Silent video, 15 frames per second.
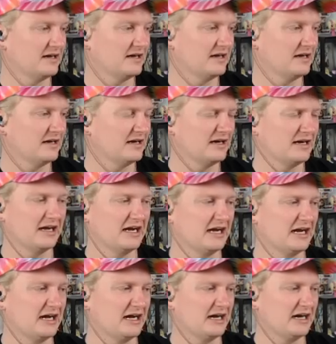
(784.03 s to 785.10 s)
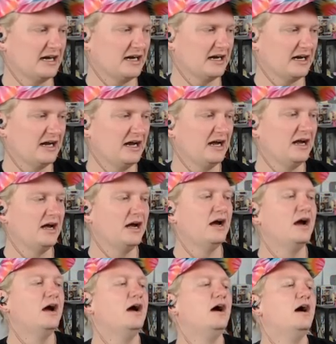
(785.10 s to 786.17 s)
eat it with a fork, but you can
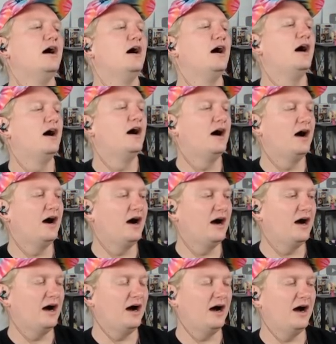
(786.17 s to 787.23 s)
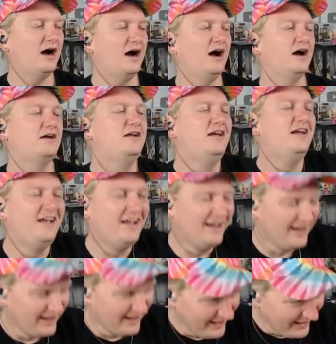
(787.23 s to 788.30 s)
eat it like a meat pie, you know, with your
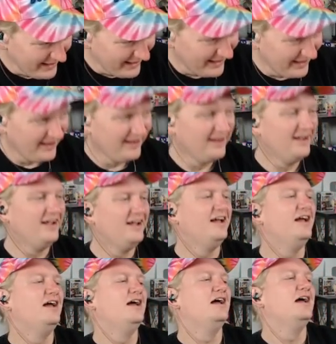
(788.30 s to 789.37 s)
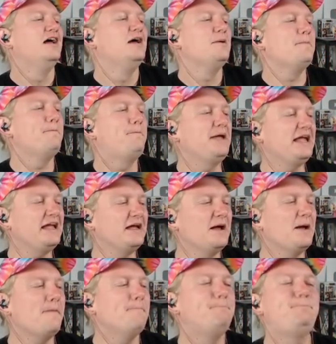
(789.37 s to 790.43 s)
hands, but just be really
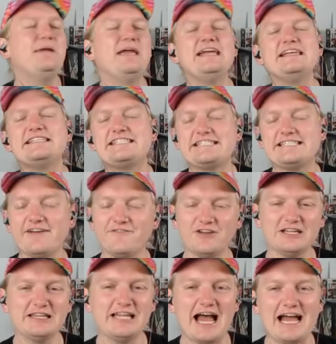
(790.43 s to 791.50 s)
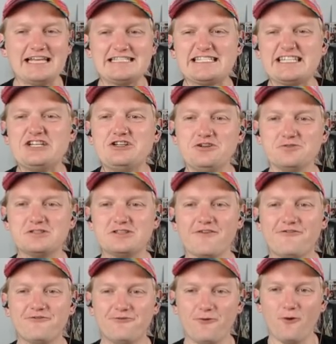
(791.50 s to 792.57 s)
careful. Be civilized and use a
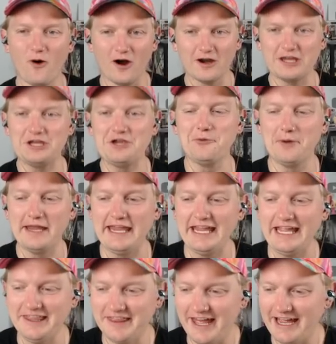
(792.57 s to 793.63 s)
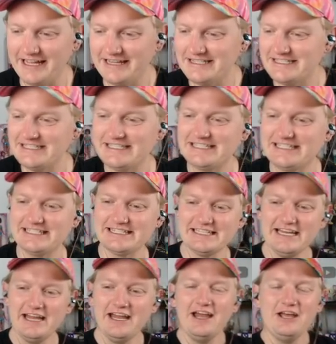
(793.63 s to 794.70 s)
fork, you heathens.
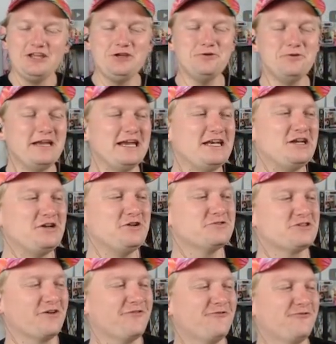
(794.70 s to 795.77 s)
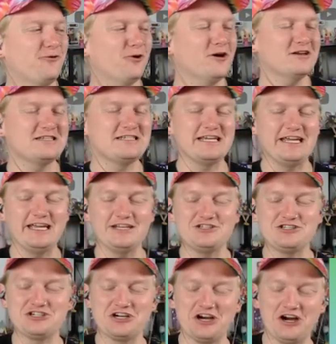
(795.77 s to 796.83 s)
You need to use a fork to
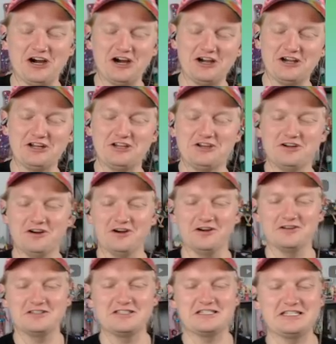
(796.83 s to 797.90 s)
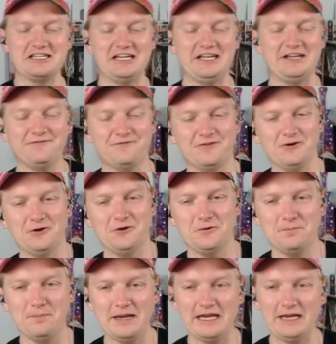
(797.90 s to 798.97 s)
eat your seafood,
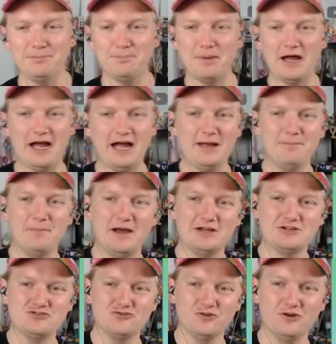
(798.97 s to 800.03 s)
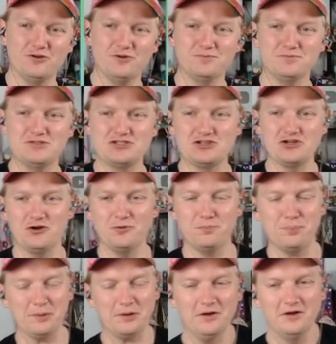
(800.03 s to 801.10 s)
meat pie, mushroom
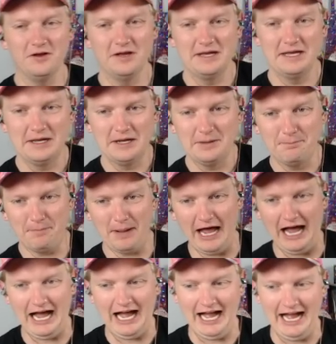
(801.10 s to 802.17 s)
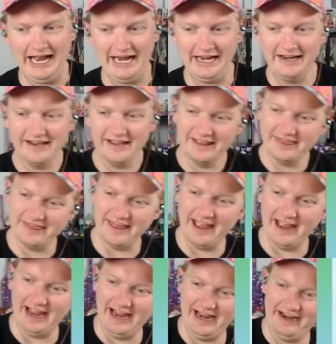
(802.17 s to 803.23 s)
soup pie
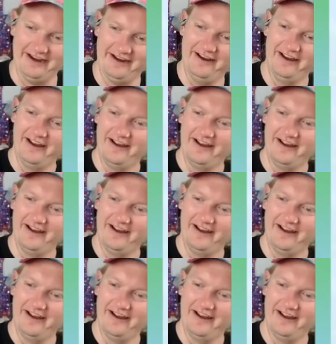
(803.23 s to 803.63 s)
thing.